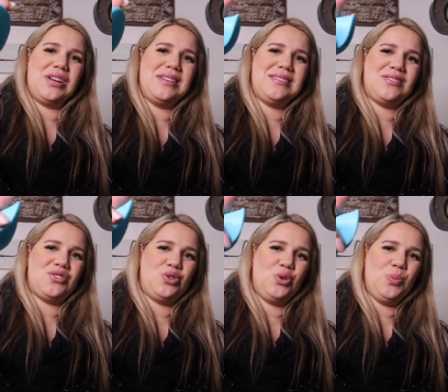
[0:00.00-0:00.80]
It's
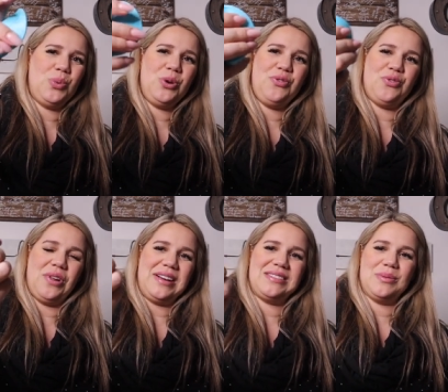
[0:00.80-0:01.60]
super
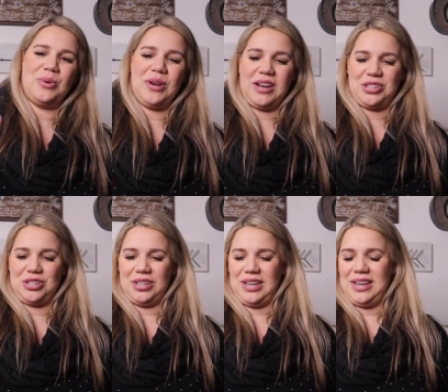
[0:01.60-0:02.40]
flexible
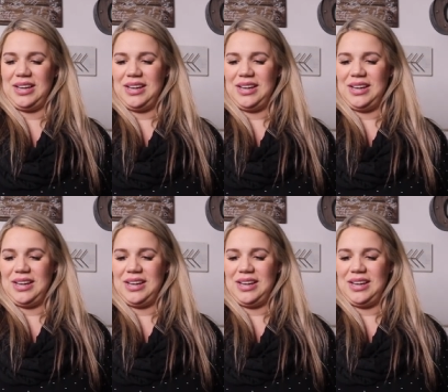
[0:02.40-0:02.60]
actually.